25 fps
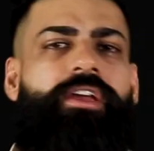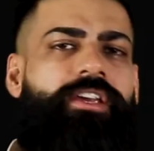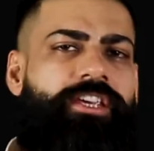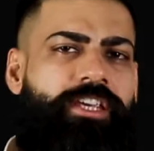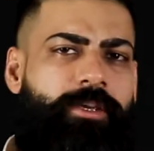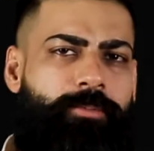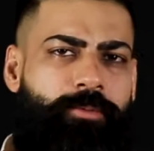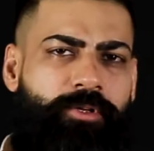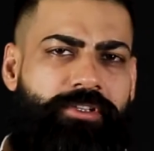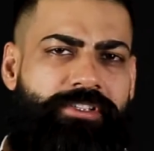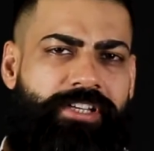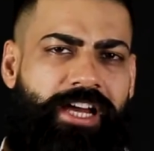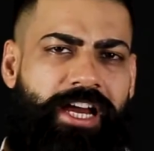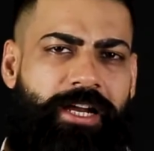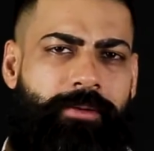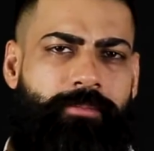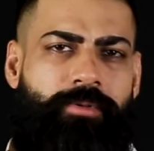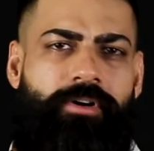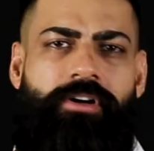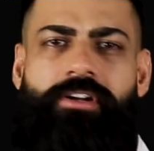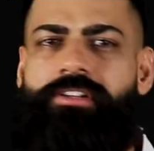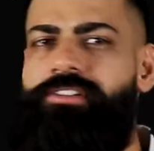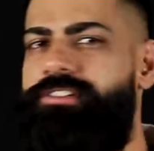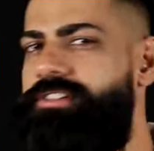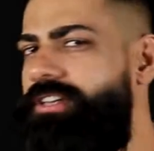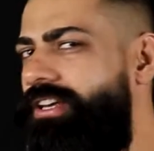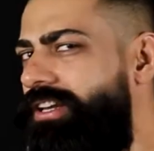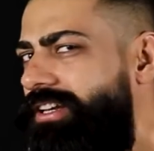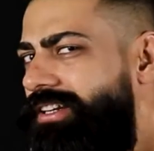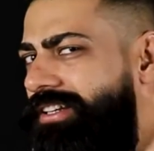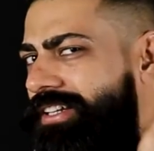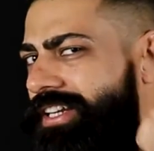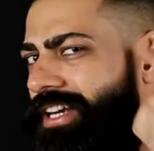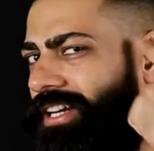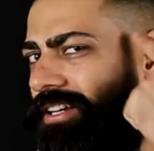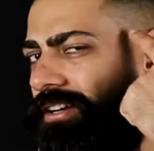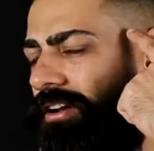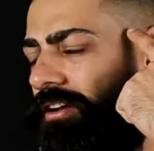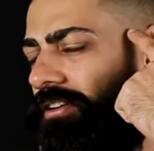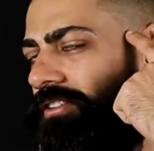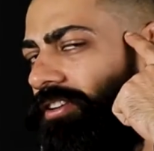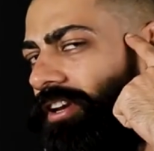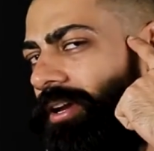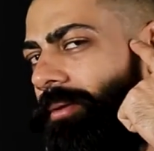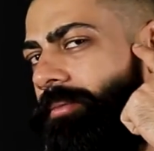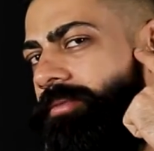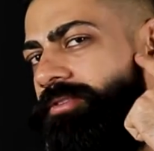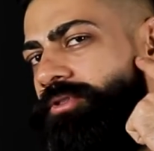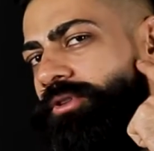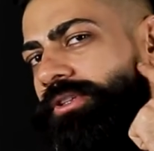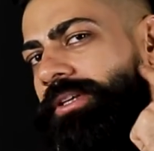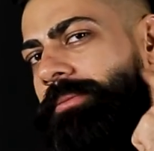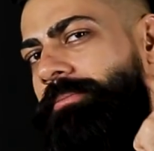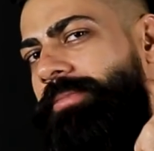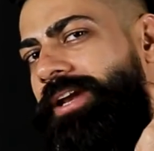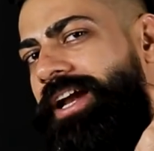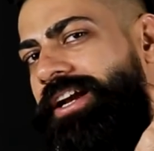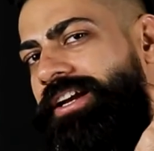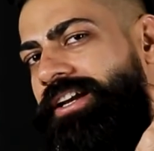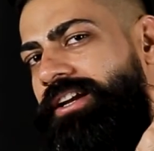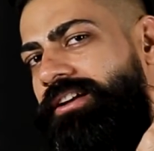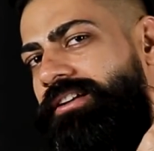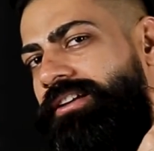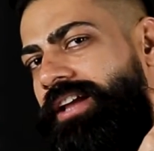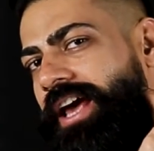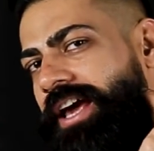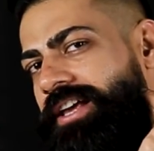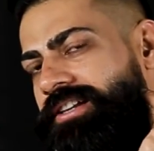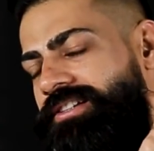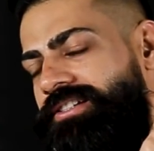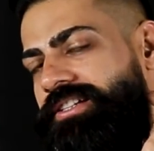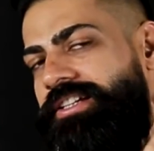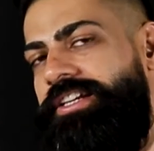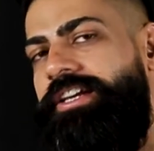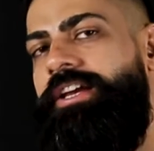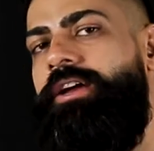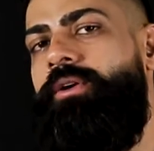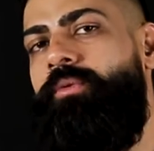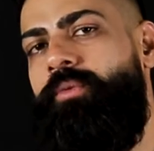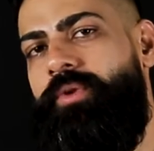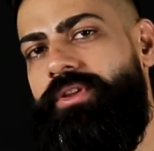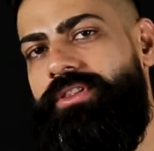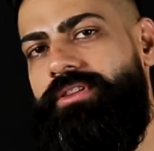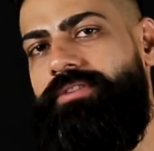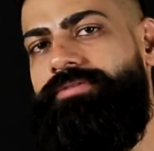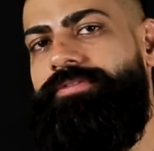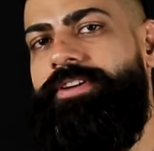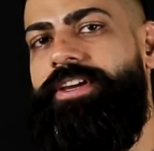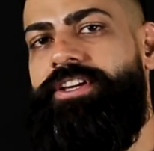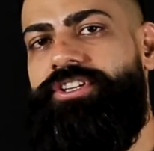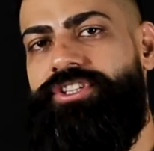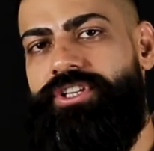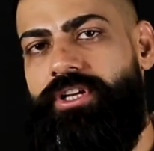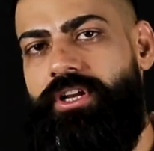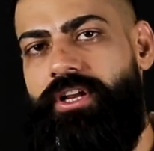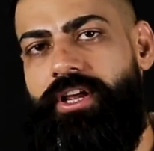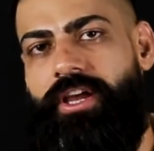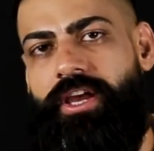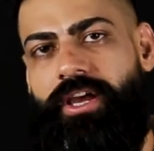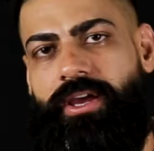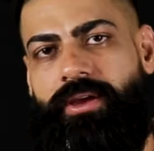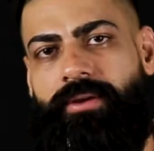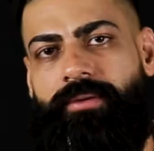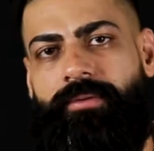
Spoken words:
Keep your sideburns neat and trimmed so they blend in nicely with the facial hair.